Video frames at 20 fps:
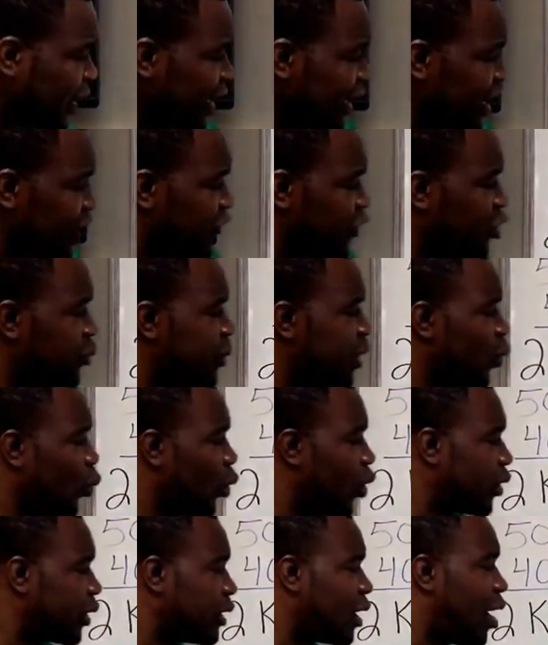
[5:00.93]
If you've been
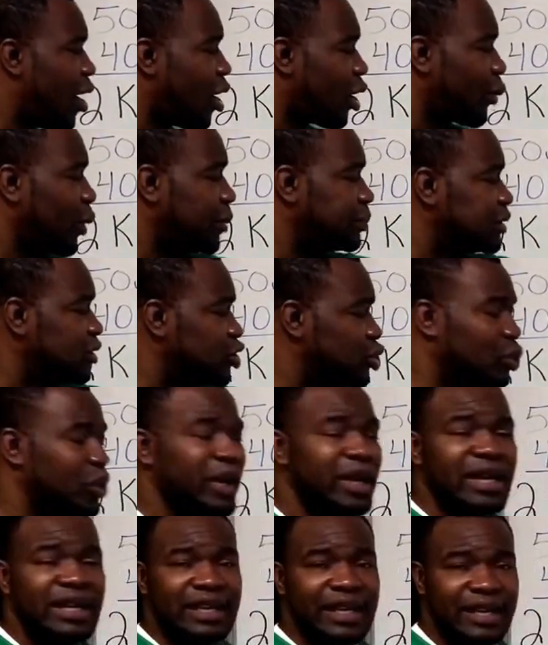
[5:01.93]
working all the way up to
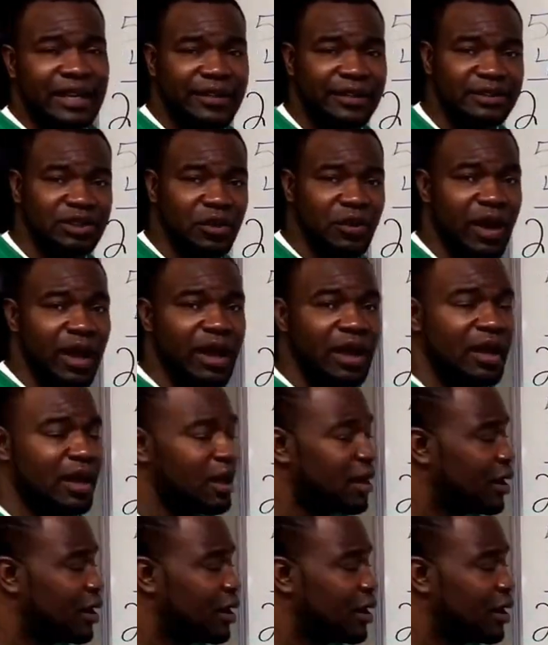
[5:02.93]
20 years, okay,